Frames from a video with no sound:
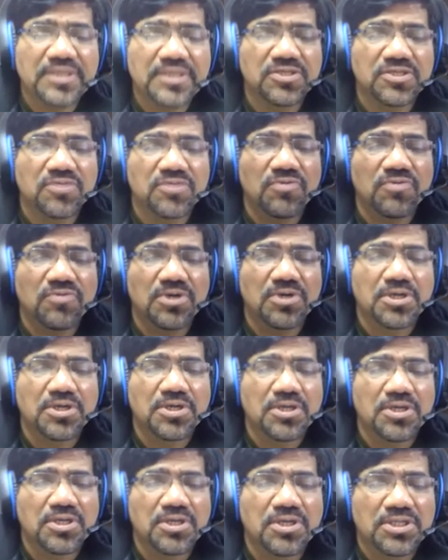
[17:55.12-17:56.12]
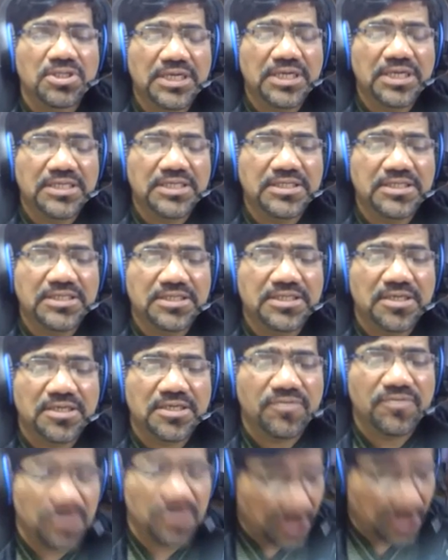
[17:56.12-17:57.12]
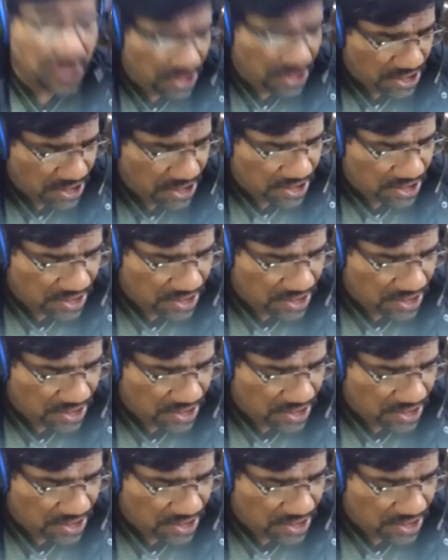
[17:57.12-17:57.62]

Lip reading: is involved. That is exactly what he